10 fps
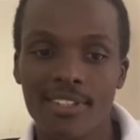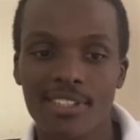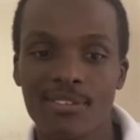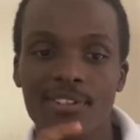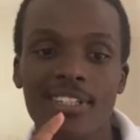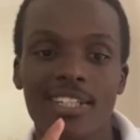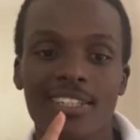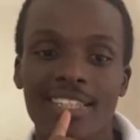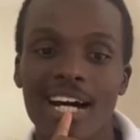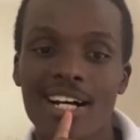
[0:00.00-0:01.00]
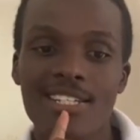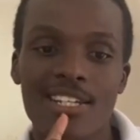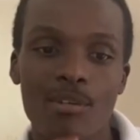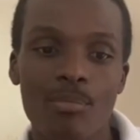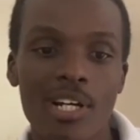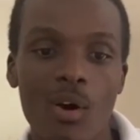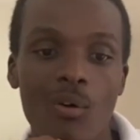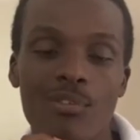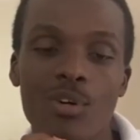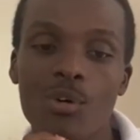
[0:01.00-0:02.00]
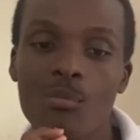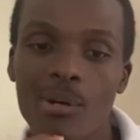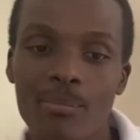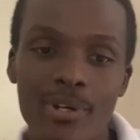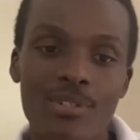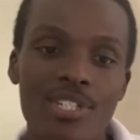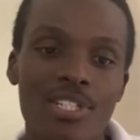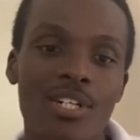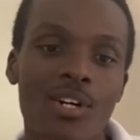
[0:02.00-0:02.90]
is the fact that it has a pair of long barbels